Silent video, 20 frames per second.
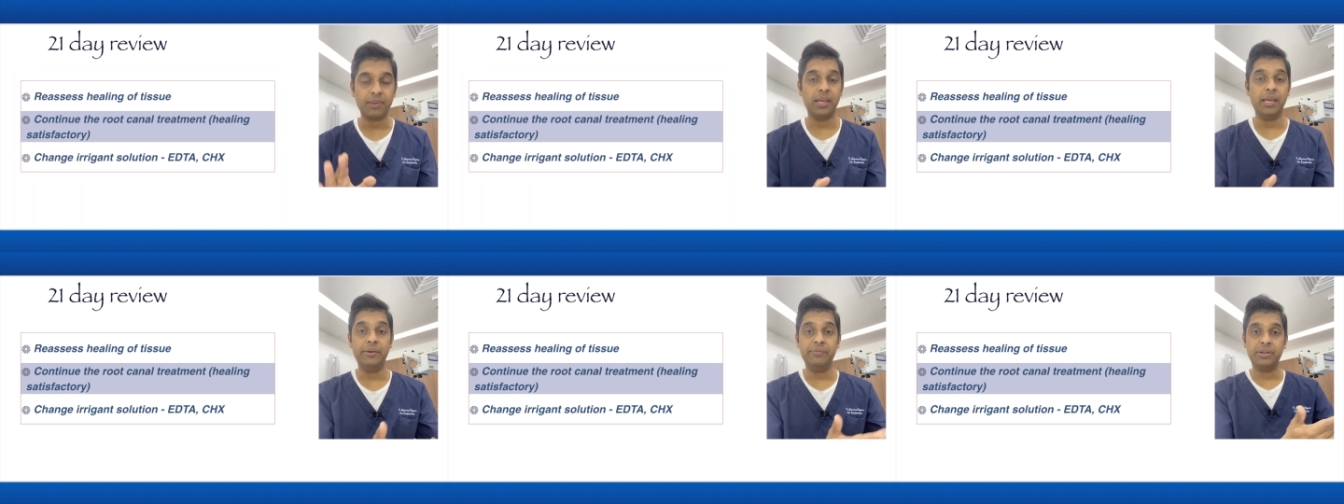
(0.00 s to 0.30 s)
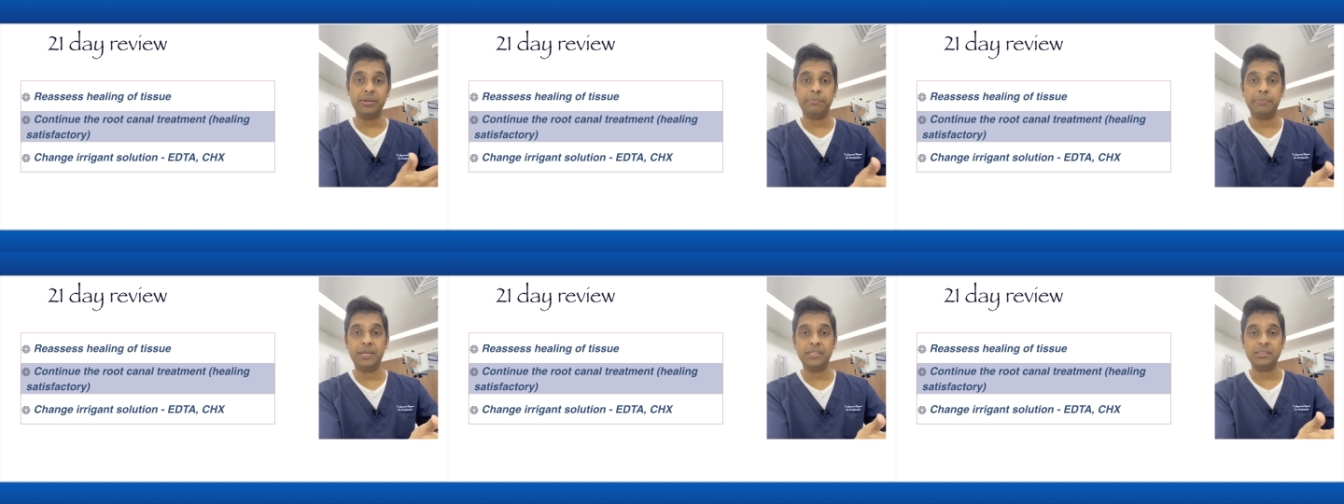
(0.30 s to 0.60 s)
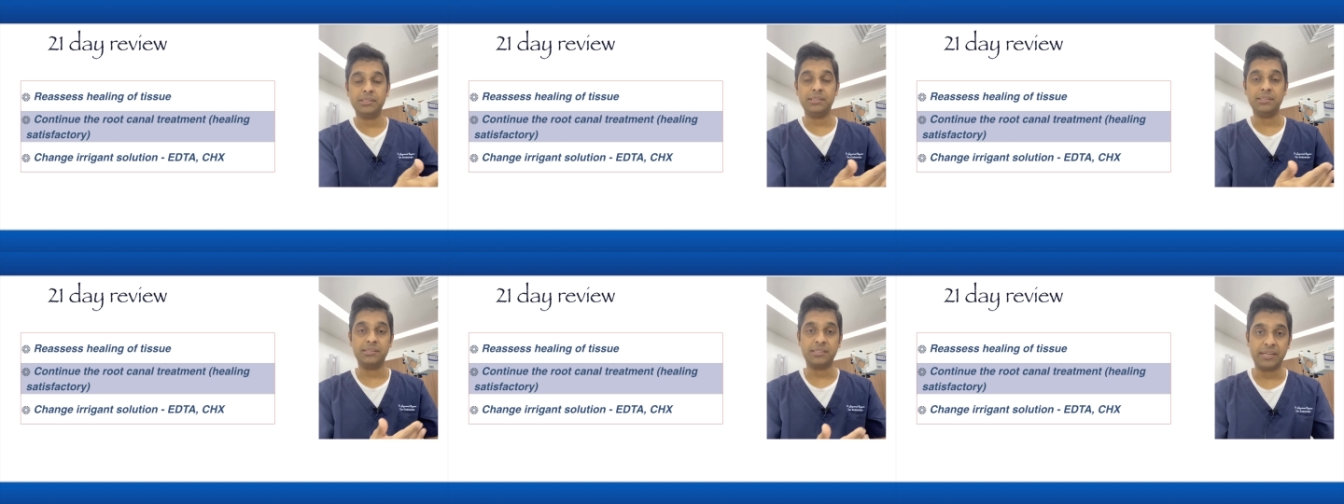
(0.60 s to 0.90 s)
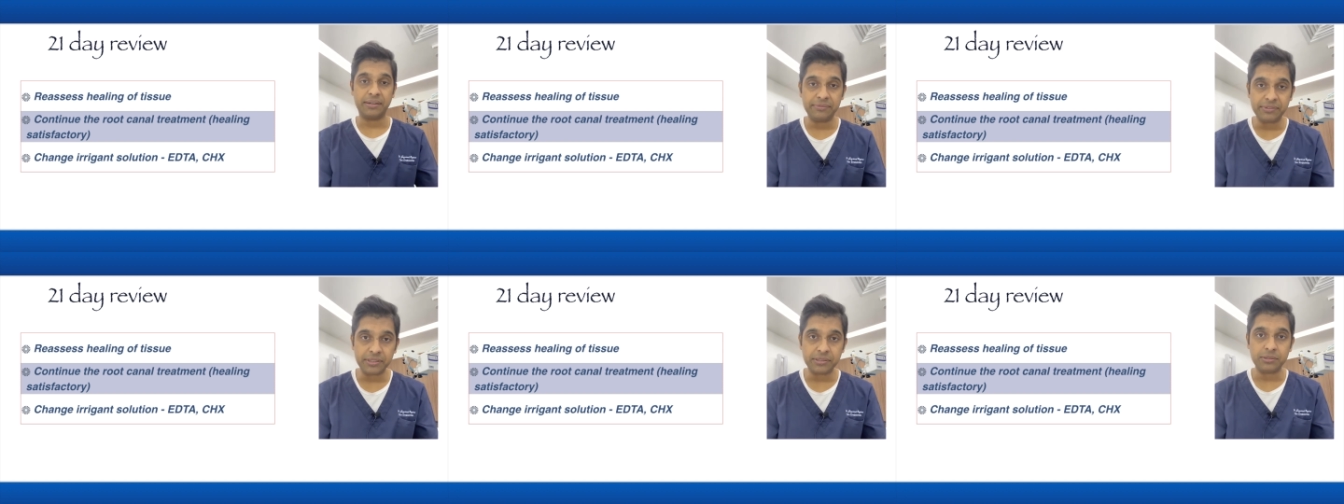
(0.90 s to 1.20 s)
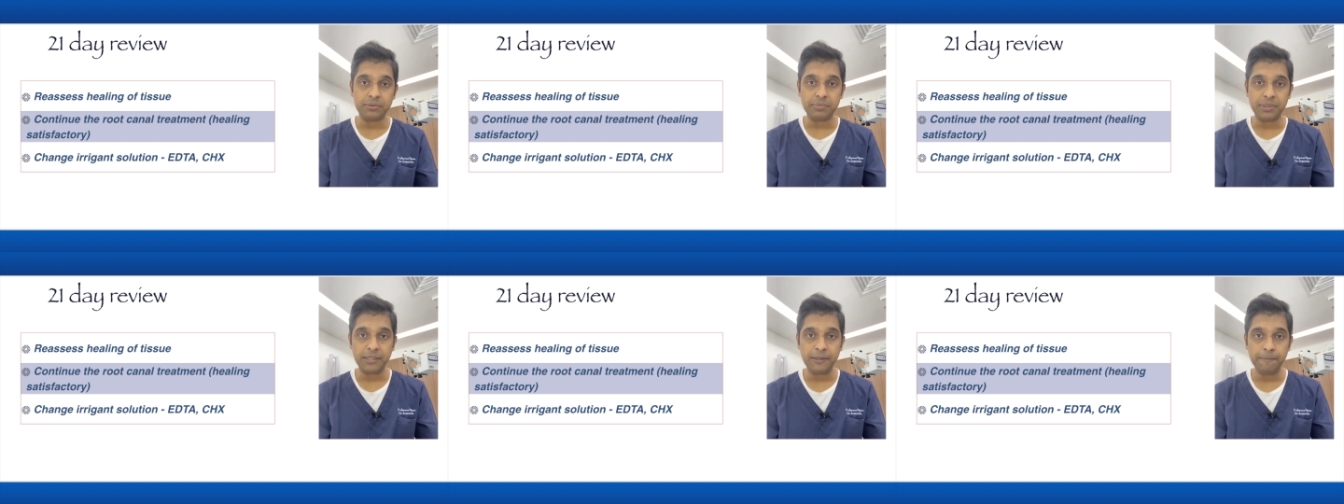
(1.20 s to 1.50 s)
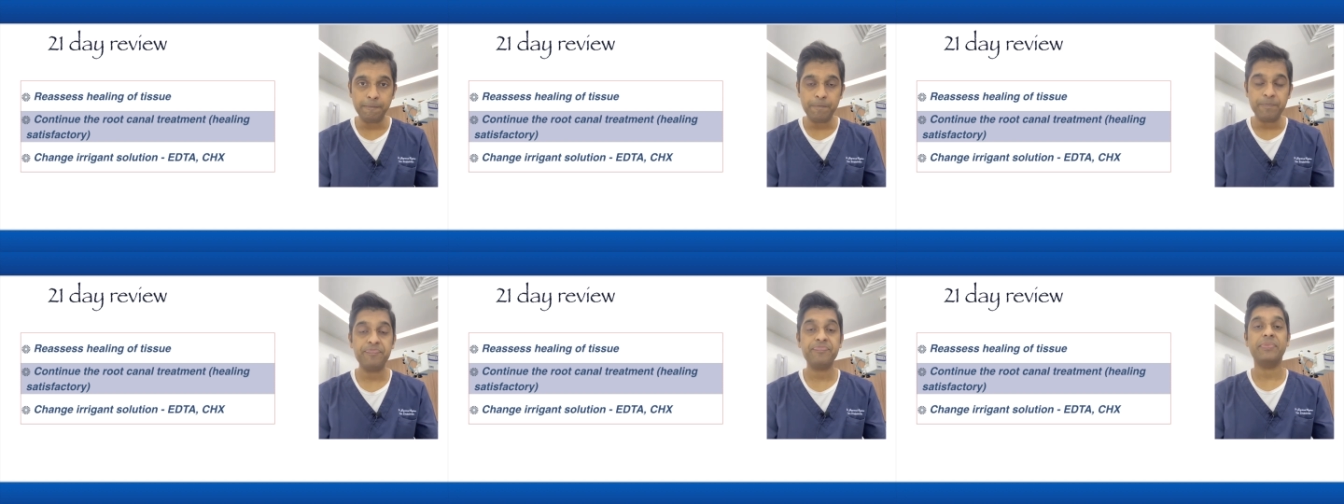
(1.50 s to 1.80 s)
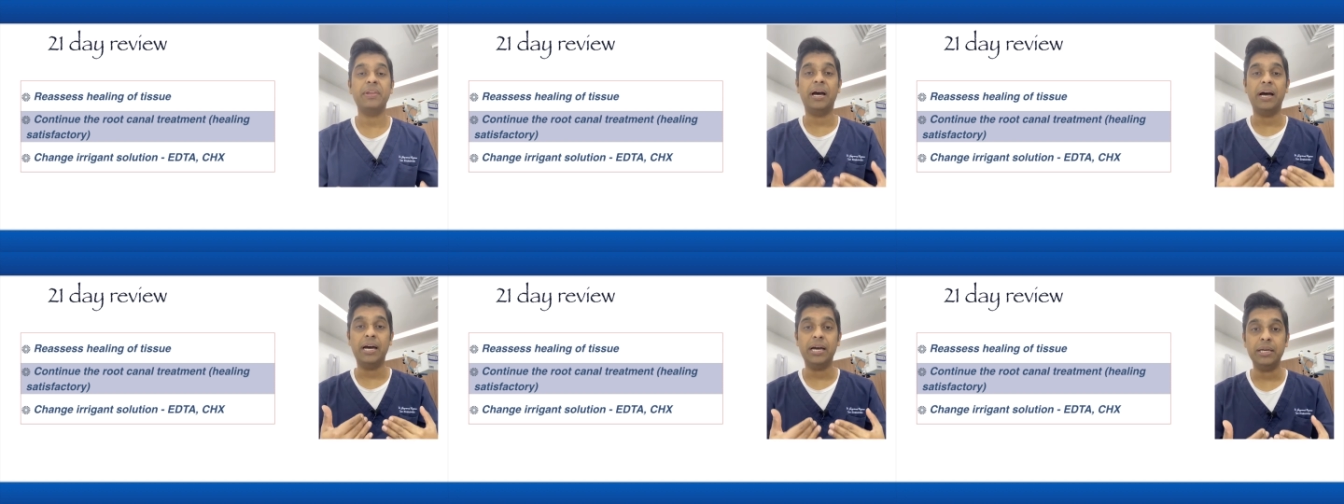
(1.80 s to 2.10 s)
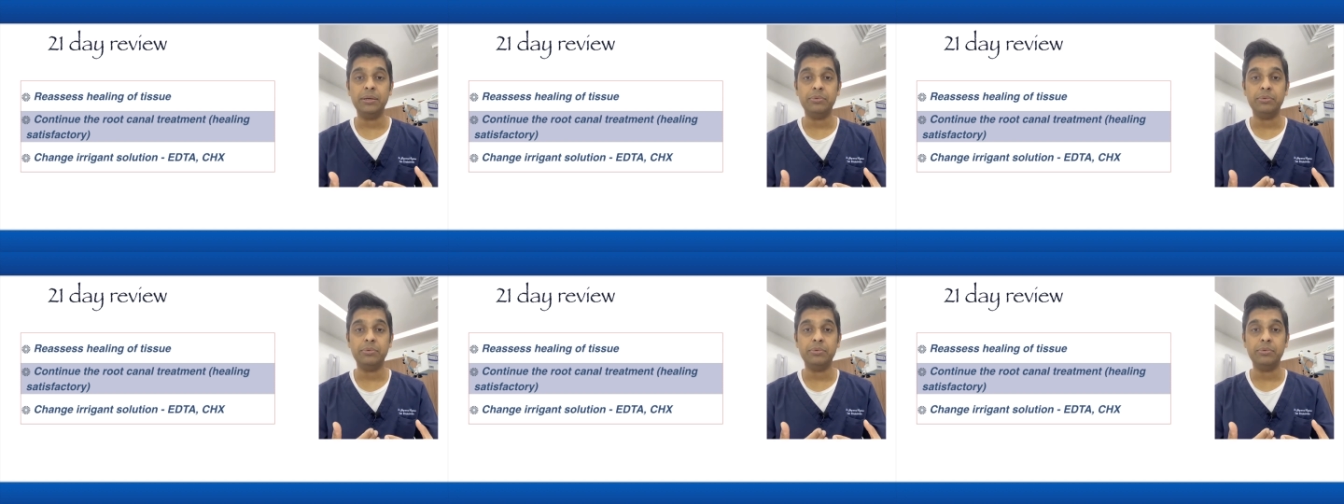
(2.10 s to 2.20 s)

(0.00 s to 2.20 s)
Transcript: Even if patient is referred to me, I